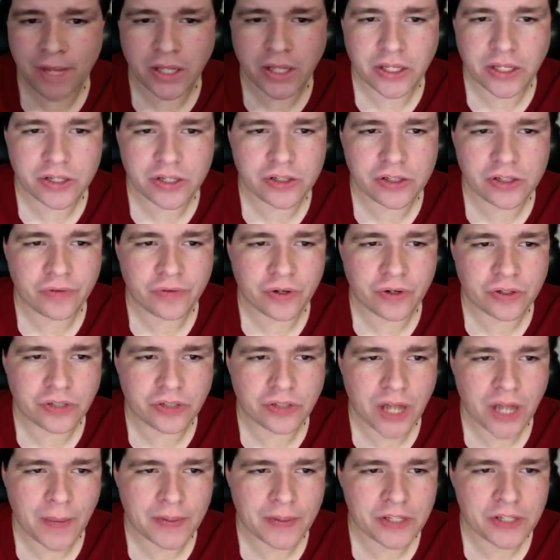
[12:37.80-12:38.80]
this is the first
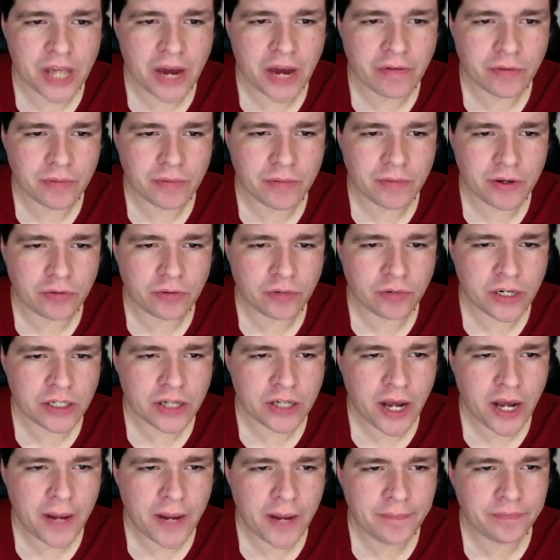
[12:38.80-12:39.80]
time it's ever been
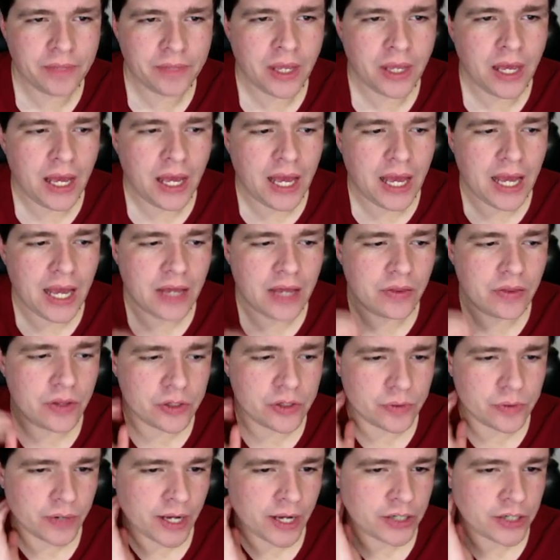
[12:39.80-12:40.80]
redone. And
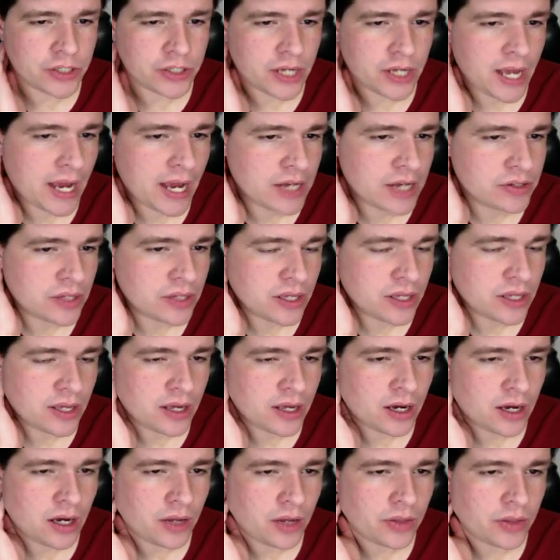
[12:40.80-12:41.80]
this one actually has
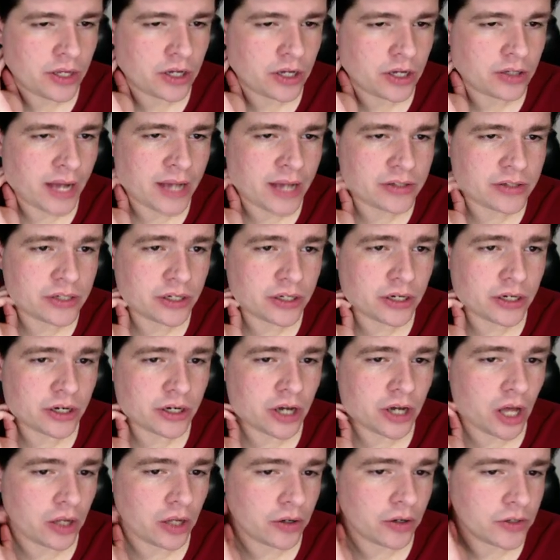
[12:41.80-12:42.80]
the classic
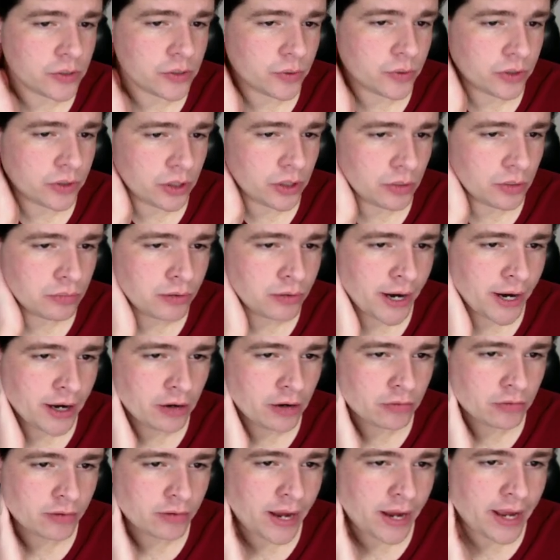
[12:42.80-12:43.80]
colors with the
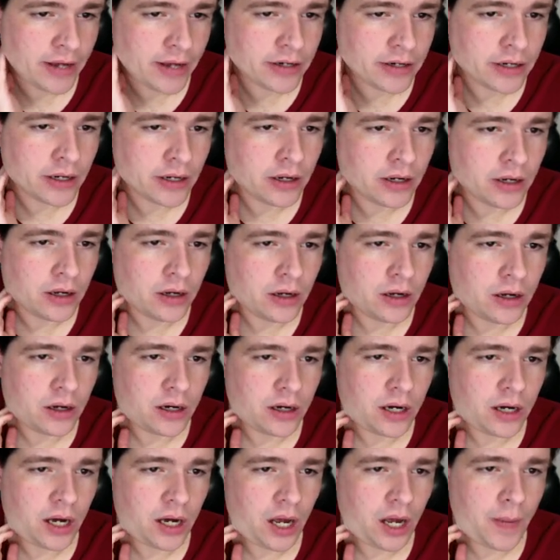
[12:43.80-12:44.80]
brighter red,
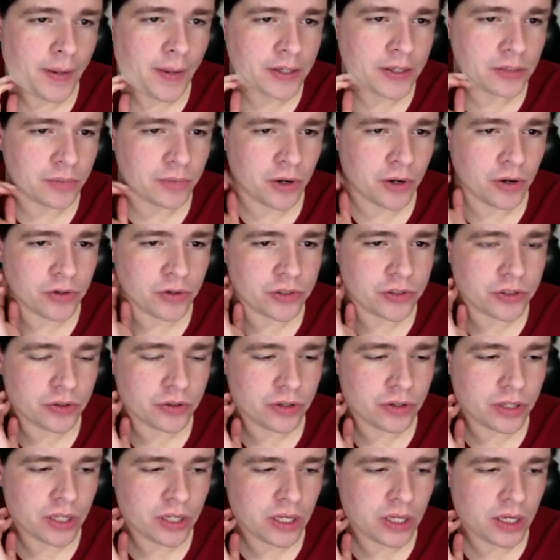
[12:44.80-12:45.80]
as opposed to
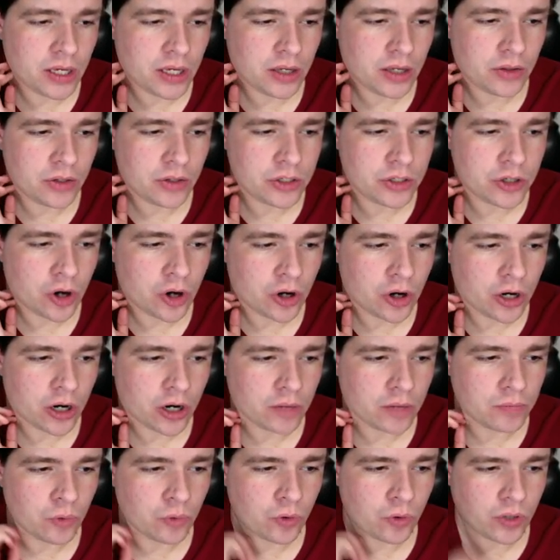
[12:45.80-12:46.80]
the
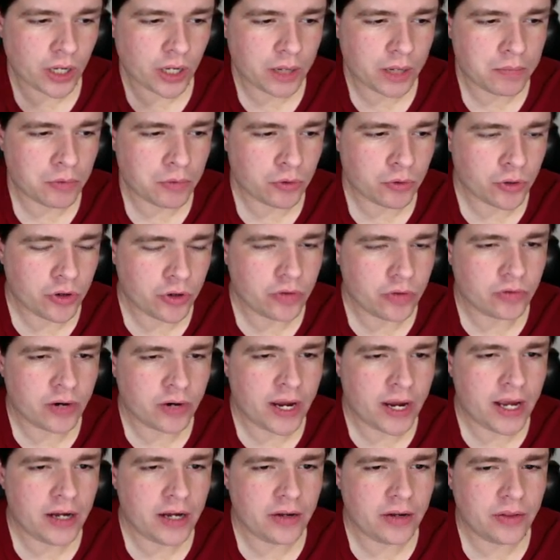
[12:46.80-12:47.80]
darker, more like maroon
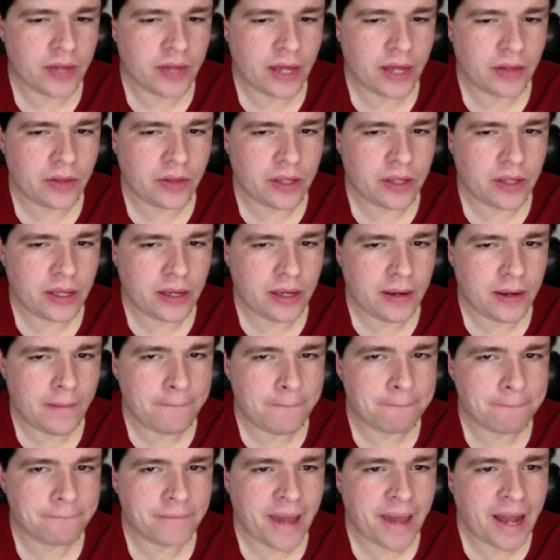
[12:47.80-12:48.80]
red that the
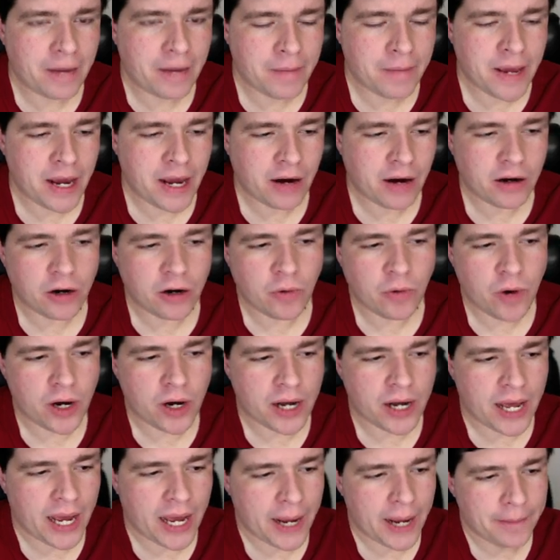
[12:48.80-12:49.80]
anime era one
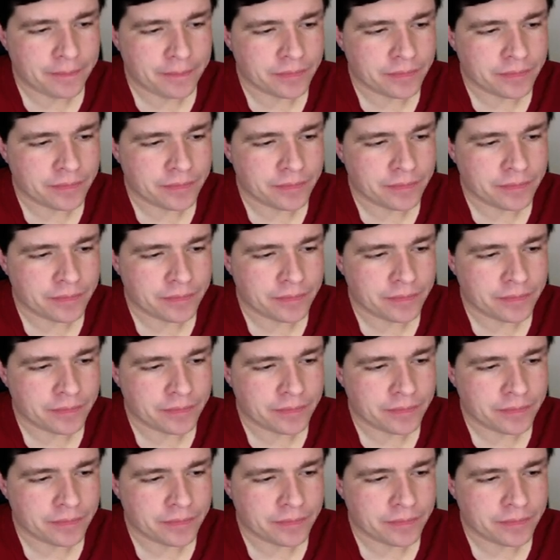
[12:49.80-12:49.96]
had.